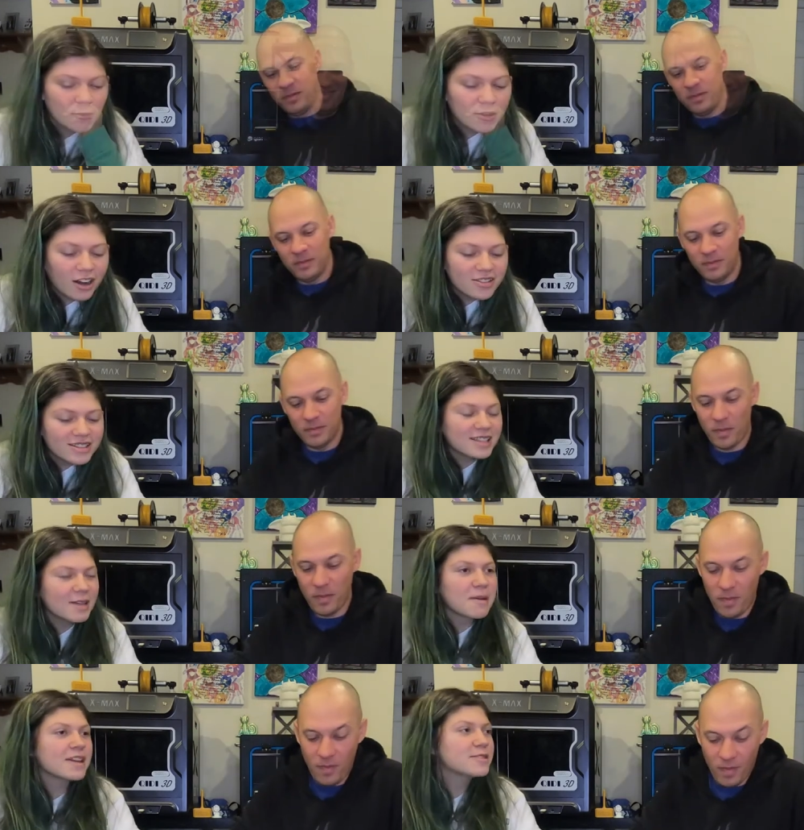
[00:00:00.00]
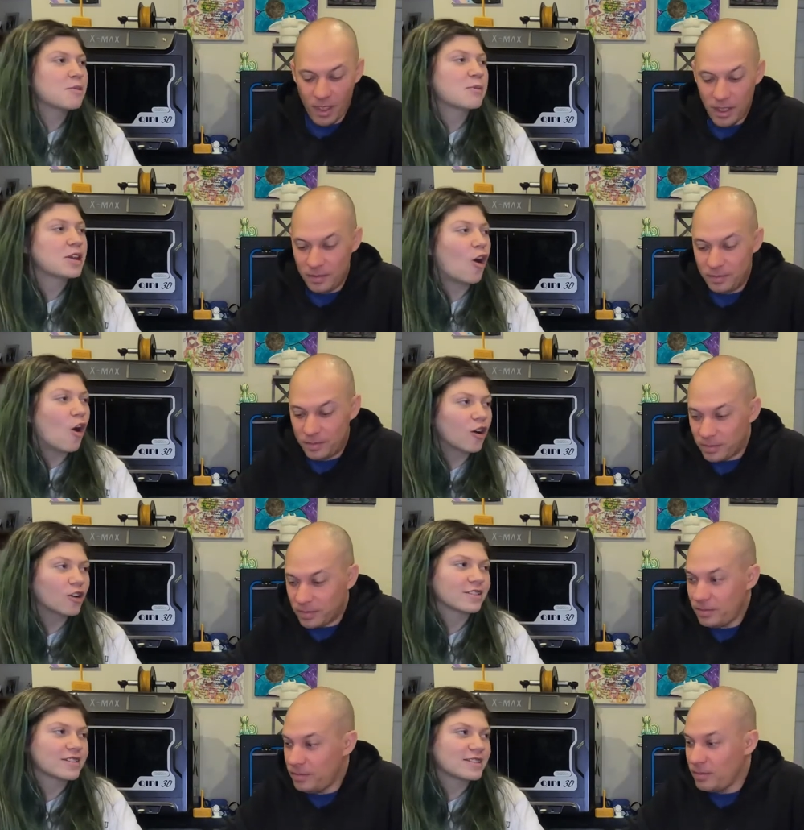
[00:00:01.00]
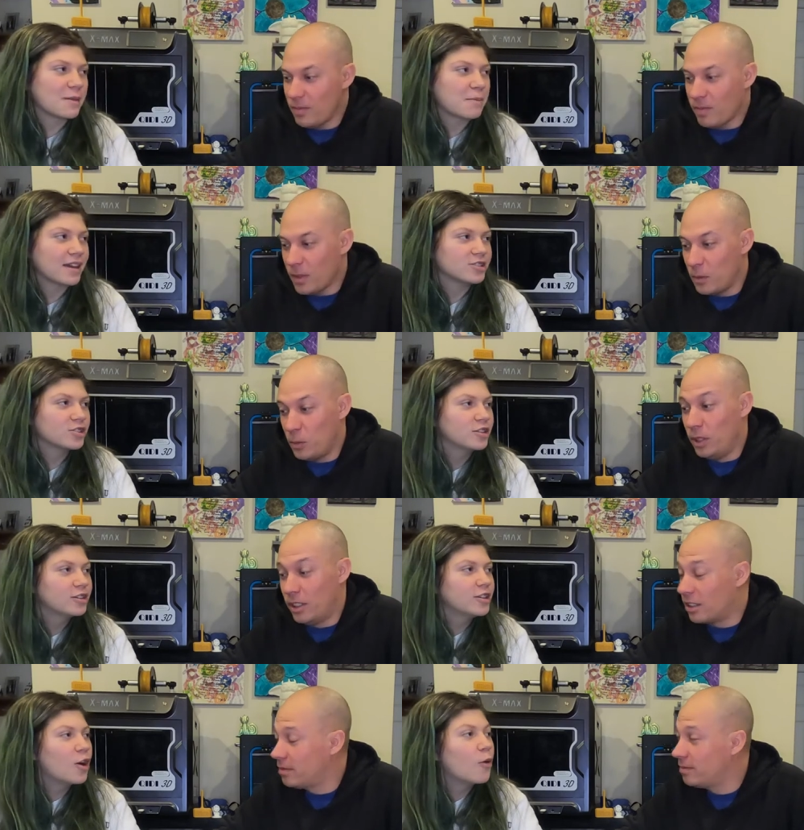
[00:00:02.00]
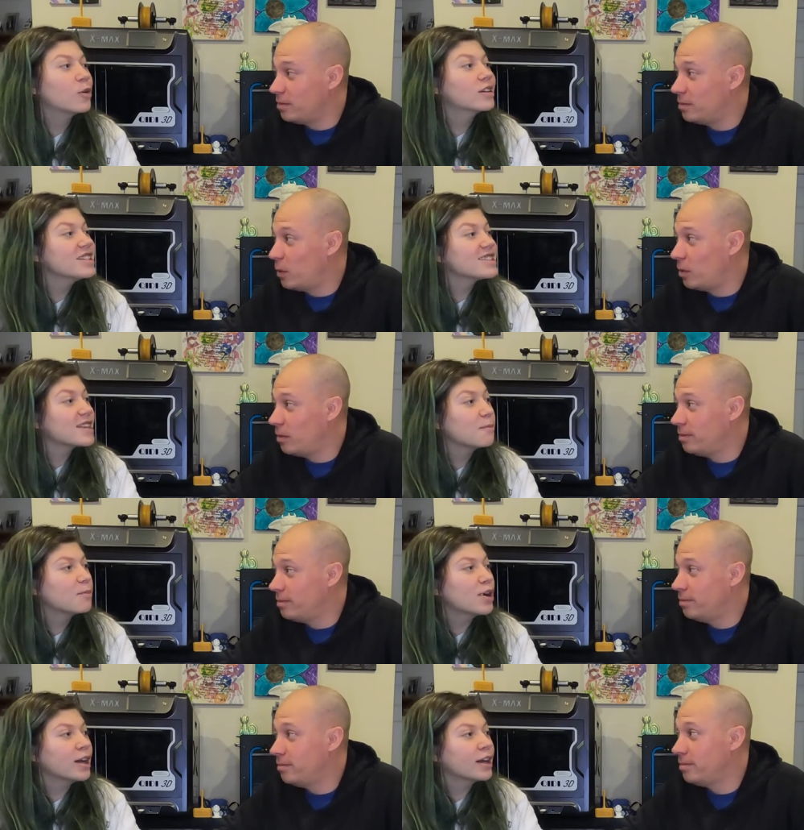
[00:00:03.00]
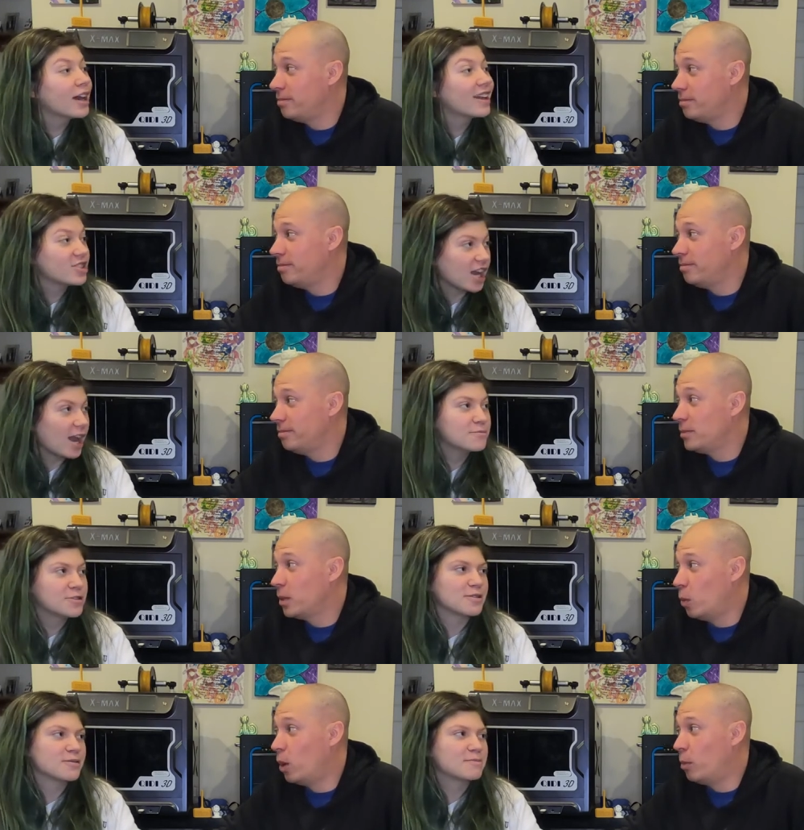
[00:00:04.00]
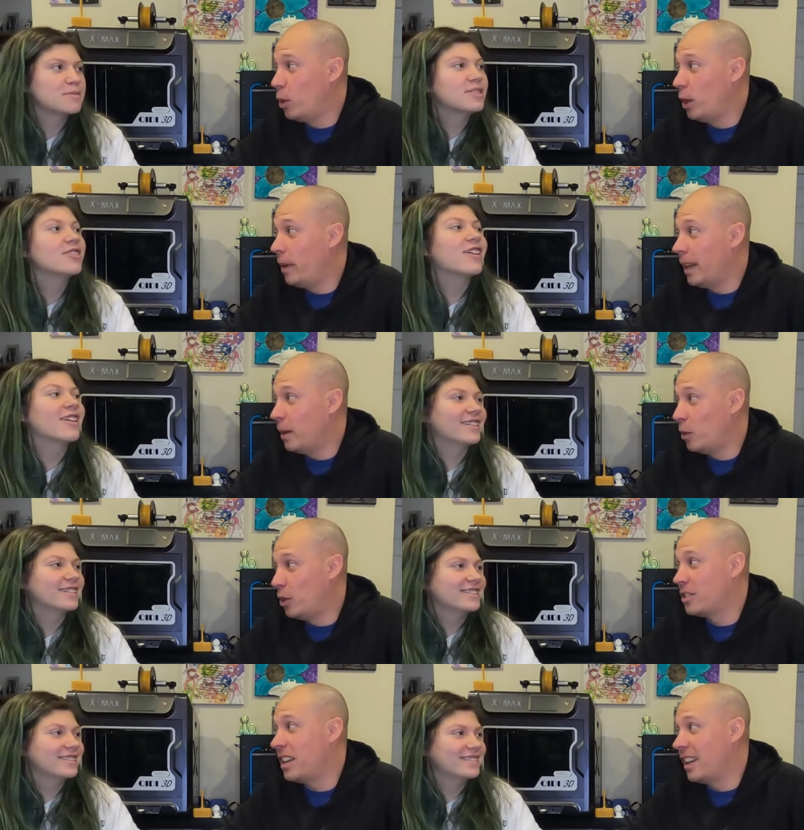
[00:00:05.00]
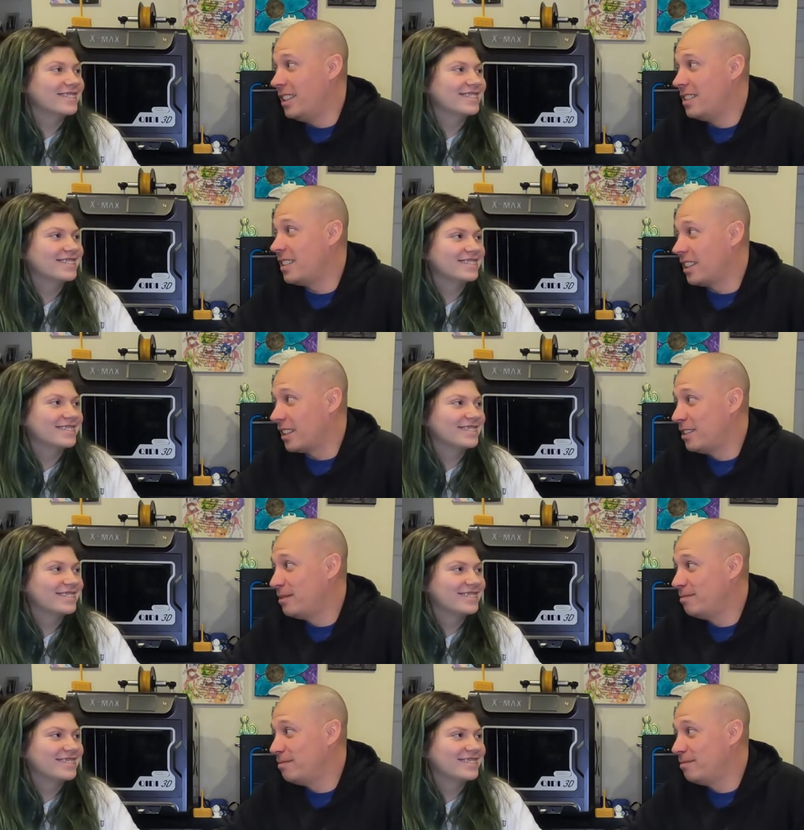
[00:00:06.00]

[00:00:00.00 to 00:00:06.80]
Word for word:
Speaker 1: We're not on the same page, but we are on the same page.
Speaker 2: We are.
Speaker 1: We're in the same book and chapter.
Speaker 2: We're a boy band. We're just not in sync.